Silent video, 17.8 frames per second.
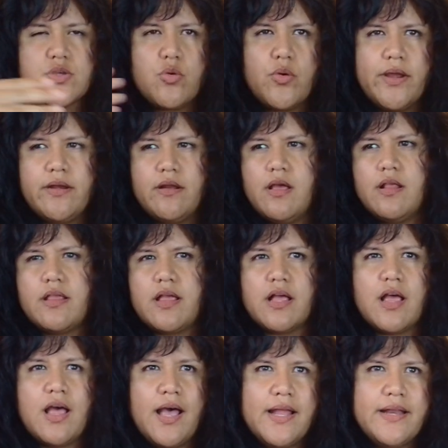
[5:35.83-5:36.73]
going on.
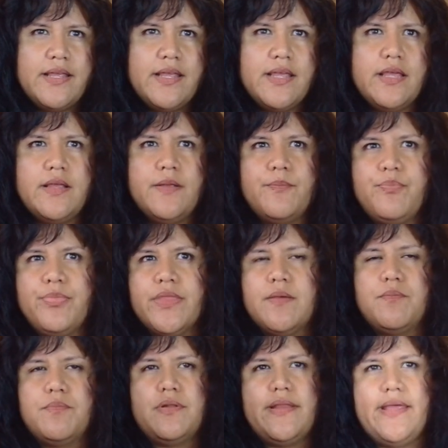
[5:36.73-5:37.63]
Akane
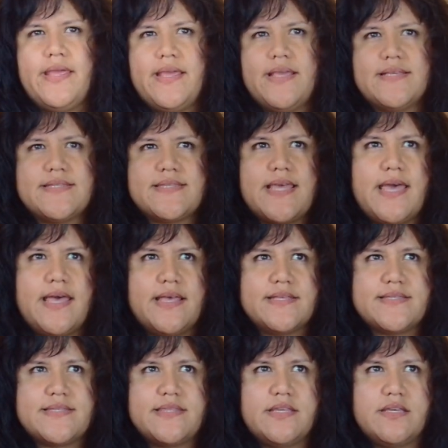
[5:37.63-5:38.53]
plays
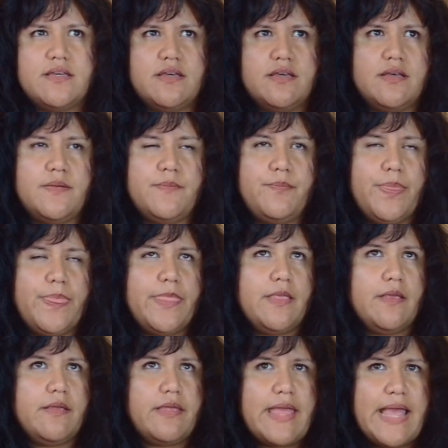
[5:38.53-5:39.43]
as the
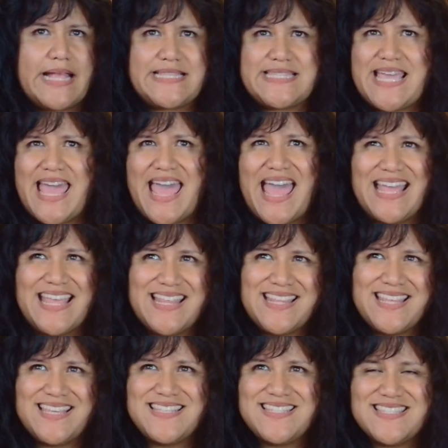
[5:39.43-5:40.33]

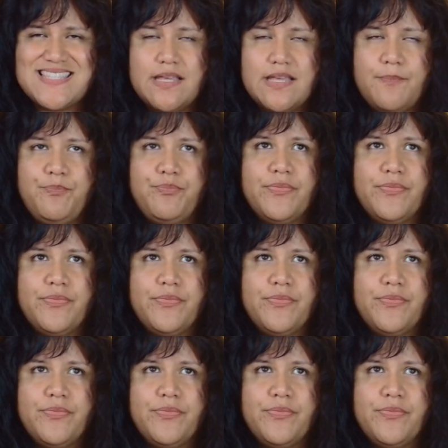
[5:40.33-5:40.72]
antagonist,